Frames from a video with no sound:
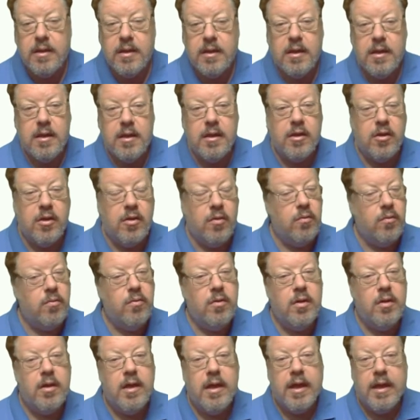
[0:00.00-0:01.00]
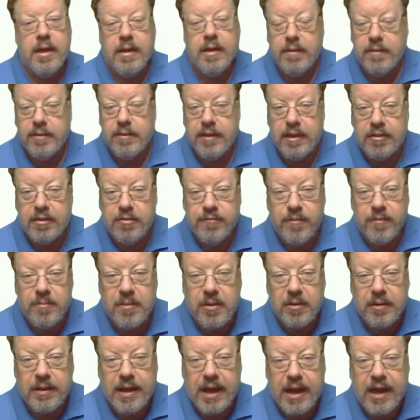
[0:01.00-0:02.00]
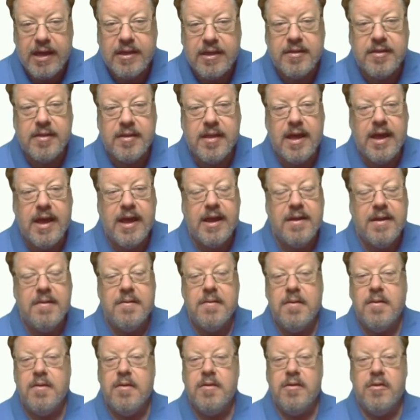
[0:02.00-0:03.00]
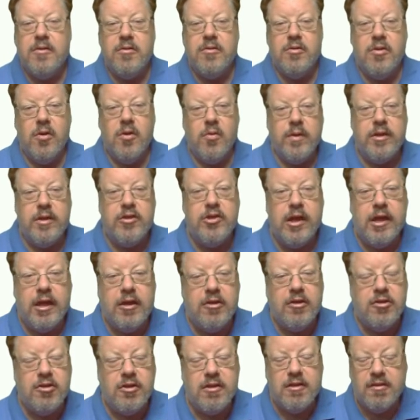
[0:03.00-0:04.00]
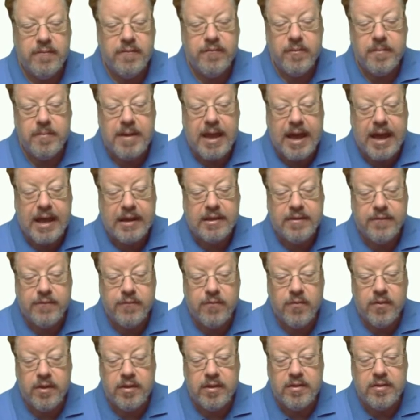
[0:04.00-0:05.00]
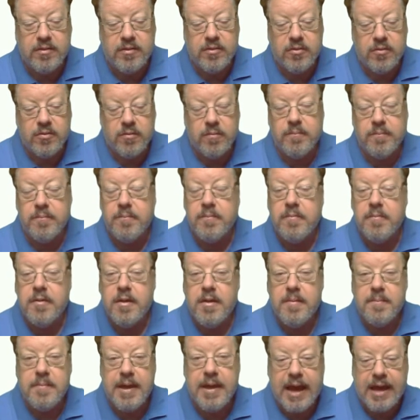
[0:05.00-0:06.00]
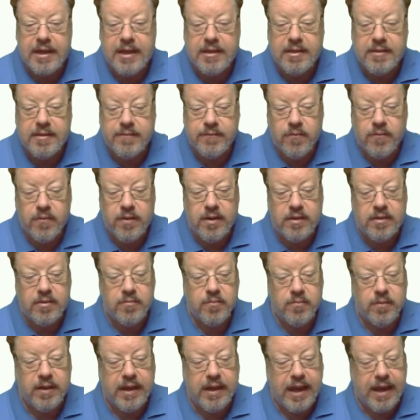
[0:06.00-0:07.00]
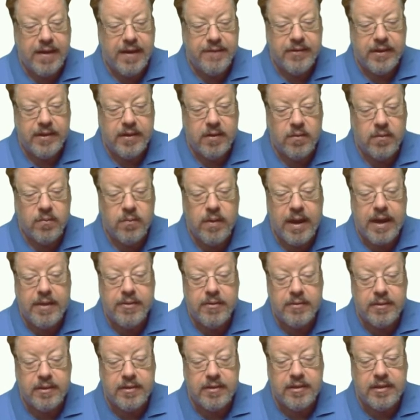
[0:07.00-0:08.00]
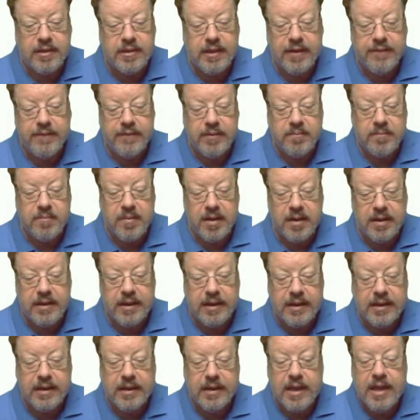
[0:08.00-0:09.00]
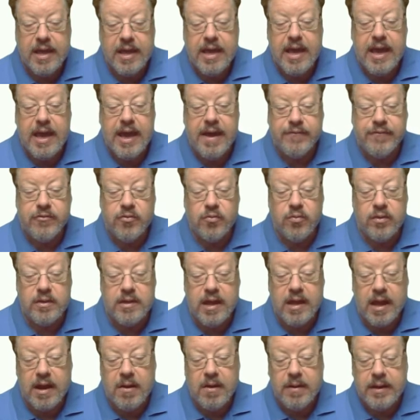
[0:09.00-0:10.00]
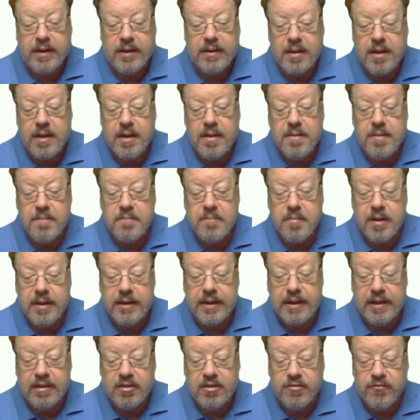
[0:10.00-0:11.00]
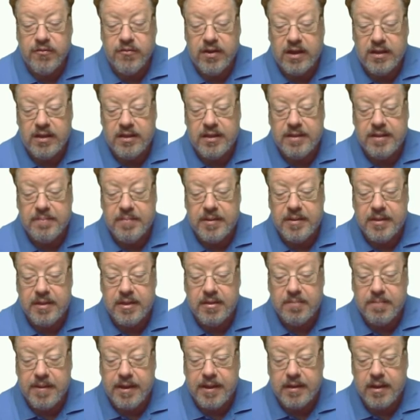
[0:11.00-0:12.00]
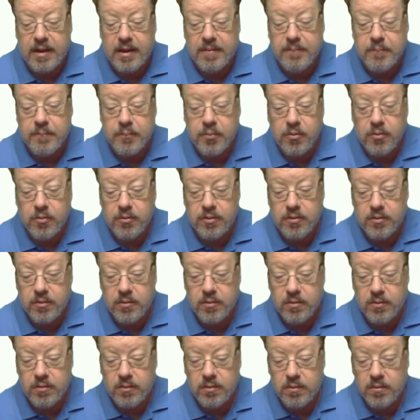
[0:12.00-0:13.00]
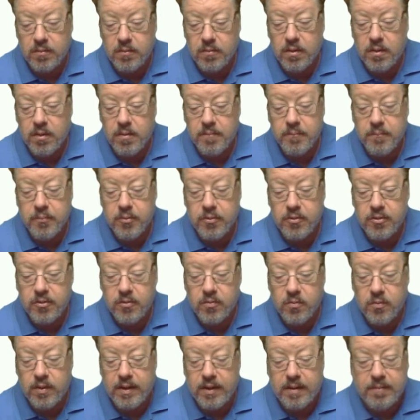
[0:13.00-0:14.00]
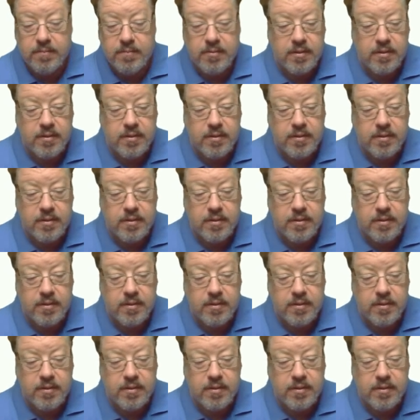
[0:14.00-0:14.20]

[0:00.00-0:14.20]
That's from our last slide. We changed this from active voice to passive voice. We have here, rather than saving money after retiring, money has frequently been spent on personal whims